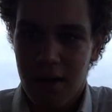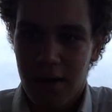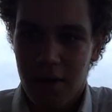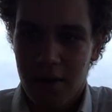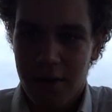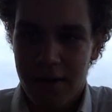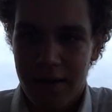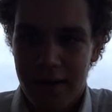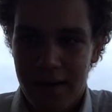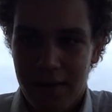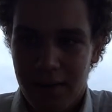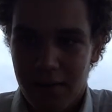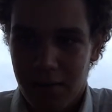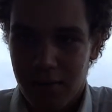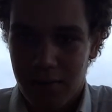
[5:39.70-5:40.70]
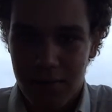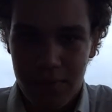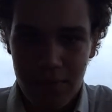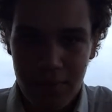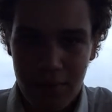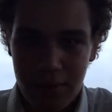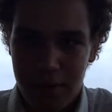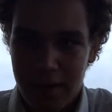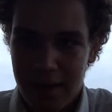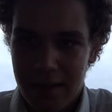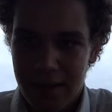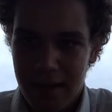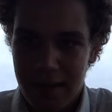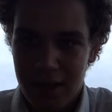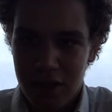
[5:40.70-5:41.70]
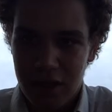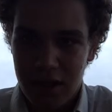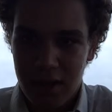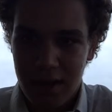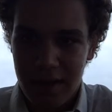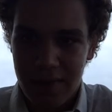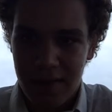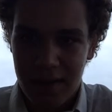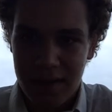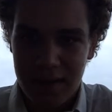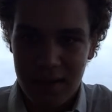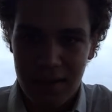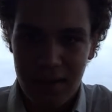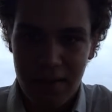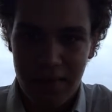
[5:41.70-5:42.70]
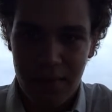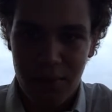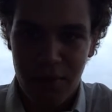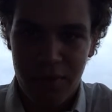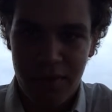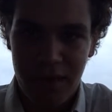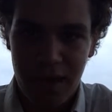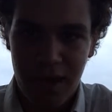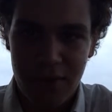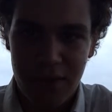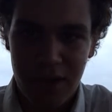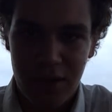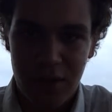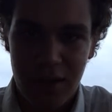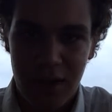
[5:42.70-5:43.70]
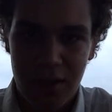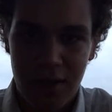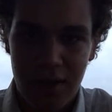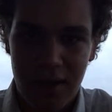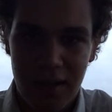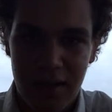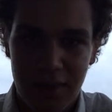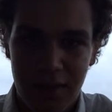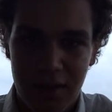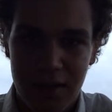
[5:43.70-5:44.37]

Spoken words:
or an orientation and velocity of a moving object without the need for